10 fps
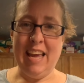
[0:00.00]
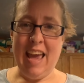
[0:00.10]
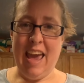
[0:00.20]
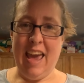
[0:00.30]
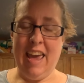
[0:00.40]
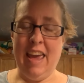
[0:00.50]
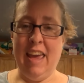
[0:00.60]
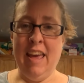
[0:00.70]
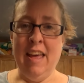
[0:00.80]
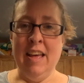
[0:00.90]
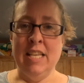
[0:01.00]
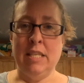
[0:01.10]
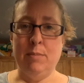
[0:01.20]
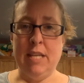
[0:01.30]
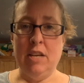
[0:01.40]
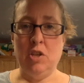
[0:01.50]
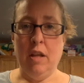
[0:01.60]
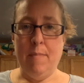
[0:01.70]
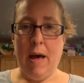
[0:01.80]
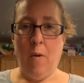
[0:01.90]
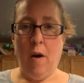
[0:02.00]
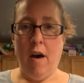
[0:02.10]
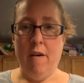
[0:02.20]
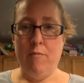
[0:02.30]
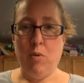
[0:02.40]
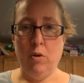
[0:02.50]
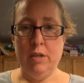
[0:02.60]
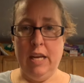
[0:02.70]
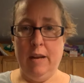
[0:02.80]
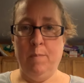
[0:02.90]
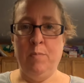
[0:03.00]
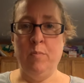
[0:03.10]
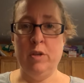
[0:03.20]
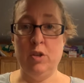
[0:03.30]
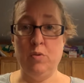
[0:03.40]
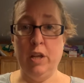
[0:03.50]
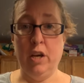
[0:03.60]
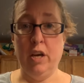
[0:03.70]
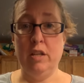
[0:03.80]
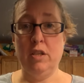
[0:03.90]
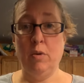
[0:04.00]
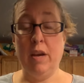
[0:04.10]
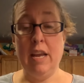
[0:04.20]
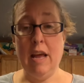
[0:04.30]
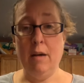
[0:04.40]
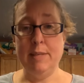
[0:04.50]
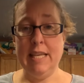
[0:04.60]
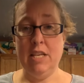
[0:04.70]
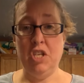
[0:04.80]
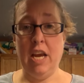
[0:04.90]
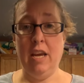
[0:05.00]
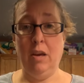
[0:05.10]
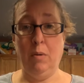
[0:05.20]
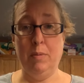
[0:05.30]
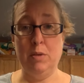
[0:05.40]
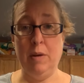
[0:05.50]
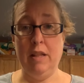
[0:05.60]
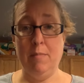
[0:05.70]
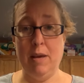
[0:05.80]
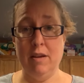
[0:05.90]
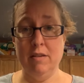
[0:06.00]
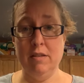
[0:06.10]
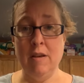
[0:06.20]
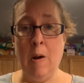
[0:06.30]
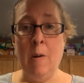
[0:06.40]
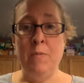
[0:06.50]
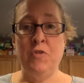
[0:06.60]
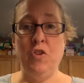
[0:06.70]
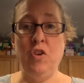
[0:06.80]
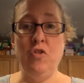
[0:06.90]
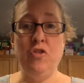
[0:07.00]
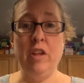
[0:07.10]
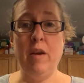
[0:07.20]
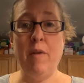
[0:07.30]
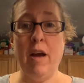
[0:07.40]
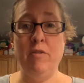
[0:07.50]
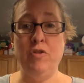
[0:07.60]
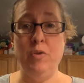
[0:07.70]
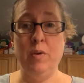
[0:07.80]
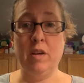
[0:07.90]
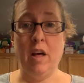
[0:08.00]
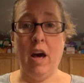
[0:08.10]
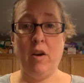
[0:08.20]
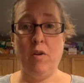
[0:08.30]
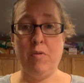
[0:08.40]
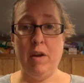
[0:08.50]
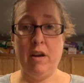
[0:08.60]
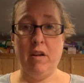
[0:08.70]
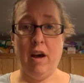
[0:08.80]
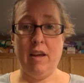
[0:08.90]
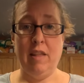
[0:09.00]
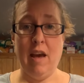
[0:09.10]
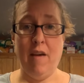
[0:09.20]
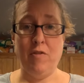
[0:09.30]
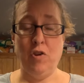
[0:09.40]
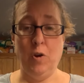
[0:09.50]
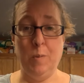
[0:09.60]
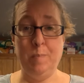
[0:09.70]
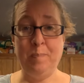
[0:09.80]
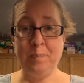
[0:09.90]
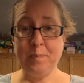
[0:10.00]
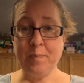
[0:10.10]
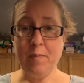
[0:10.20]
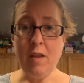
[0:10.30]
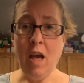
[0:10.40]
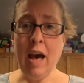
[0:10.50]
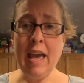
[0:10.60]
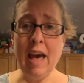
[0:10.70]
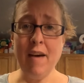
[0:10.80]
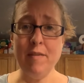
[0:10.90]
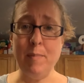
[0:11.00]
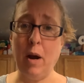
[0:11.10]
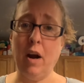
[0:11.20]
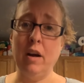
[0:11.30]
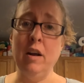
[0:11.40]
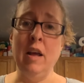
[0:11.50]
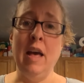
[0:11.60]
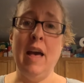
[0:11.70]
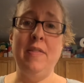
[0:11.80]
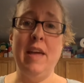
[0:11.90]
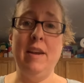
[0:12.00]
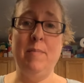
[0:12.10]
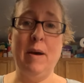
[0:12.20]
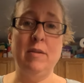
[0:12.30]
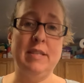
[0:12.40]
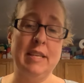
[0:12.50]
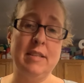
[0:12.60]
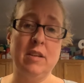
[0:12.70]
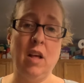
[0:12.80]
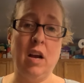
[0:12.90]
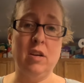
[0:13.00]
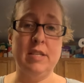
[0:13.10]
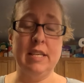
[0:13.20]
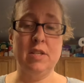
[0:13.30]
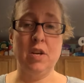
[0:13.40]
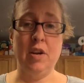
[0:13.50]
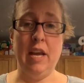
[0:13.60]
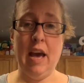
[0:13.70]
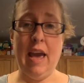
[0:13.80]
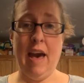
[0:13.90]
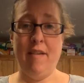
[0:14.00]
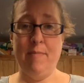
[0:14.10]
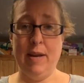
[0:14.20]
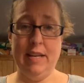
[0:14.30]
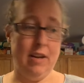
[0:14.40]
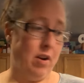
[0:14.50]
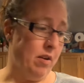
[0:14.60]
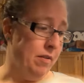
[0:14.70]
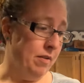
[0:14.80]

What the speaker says: a substantial amount of protein, which is really good. So it can help satiate you between the meals. So usually around 2 o'clock or 3 o'clock in the afternoon, I have a bar, and then about 6 o'clock or 6:30, I have my dinner.